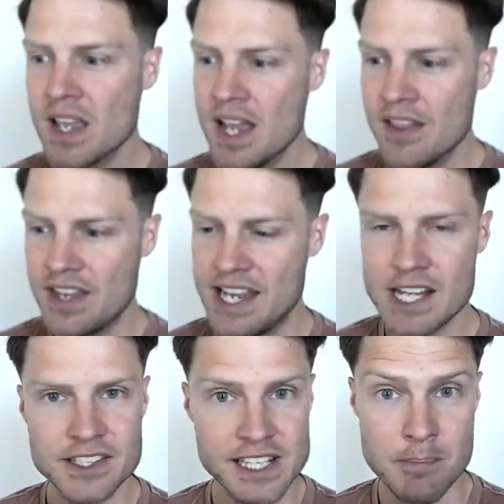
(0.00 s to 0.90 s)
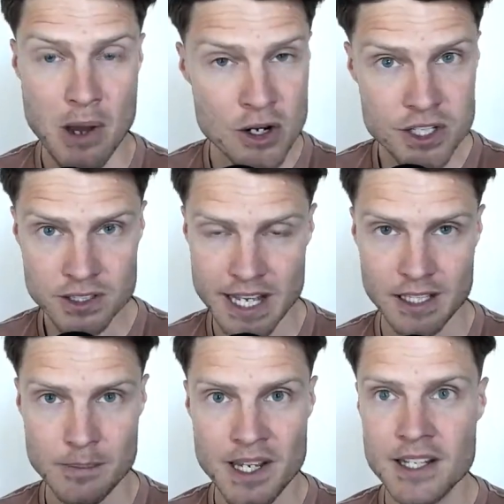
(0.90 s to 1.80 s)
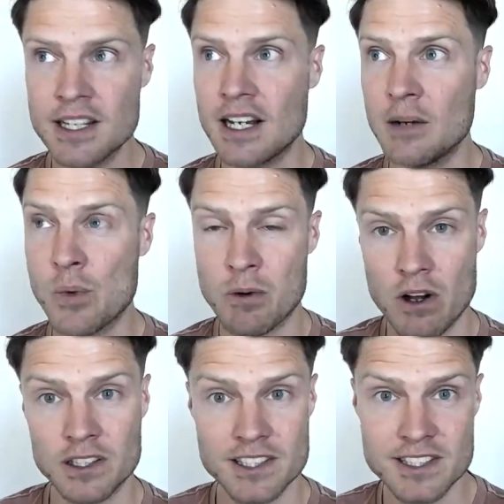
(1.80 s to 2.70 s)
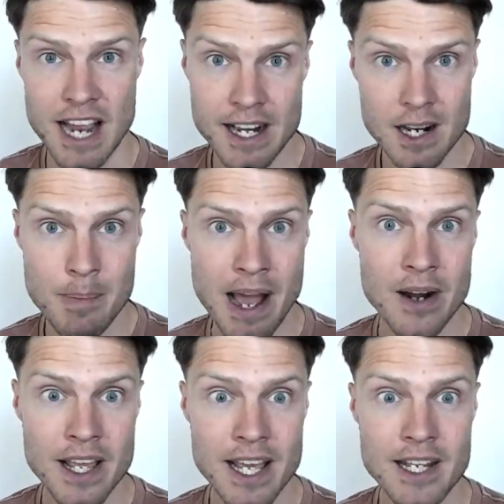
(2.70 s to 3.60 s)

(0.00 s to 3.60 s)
They nailed the emotional element. We were all excited about it.